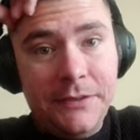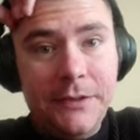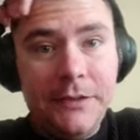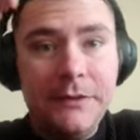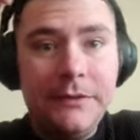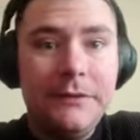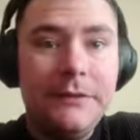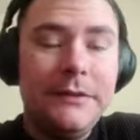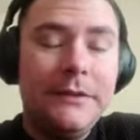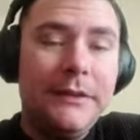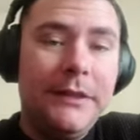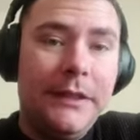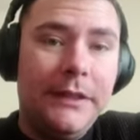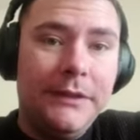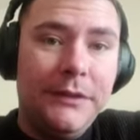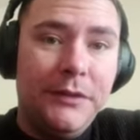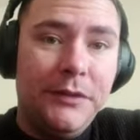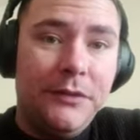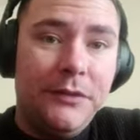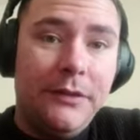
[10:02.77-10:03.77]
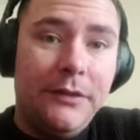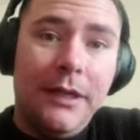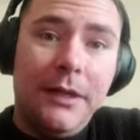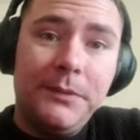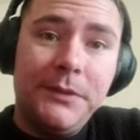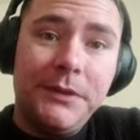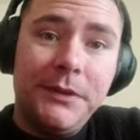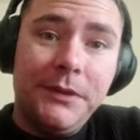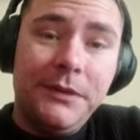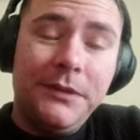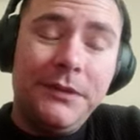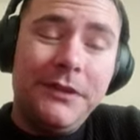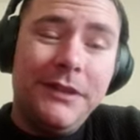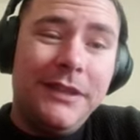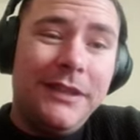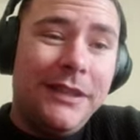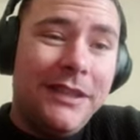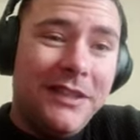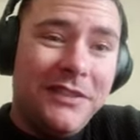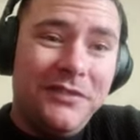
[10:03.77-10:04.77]
know, and do
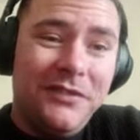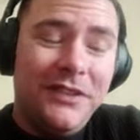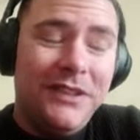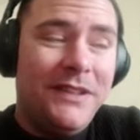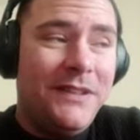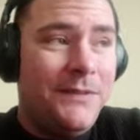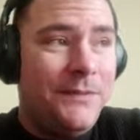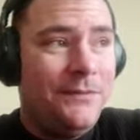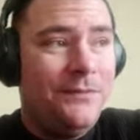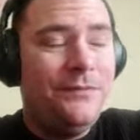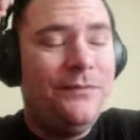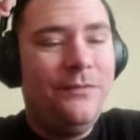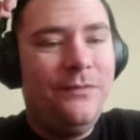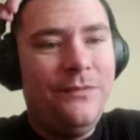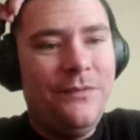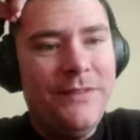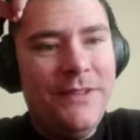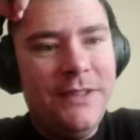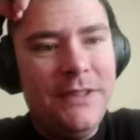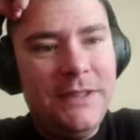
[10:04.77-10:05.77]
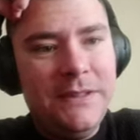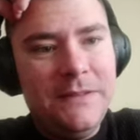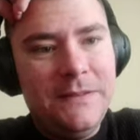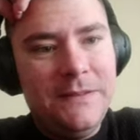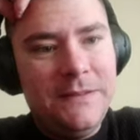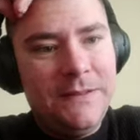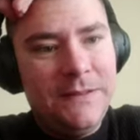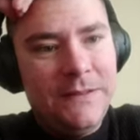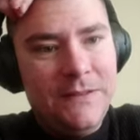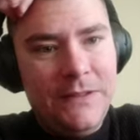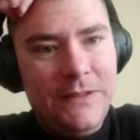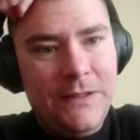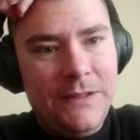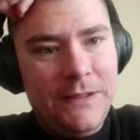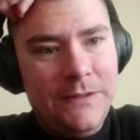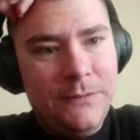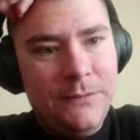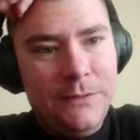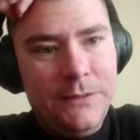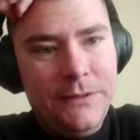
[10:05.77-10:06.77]
absolutely nothing, you know? It's like,
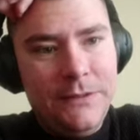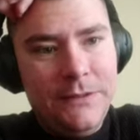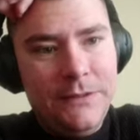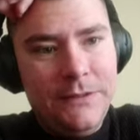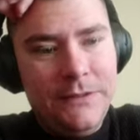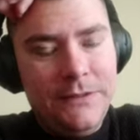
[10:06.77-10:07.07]
what?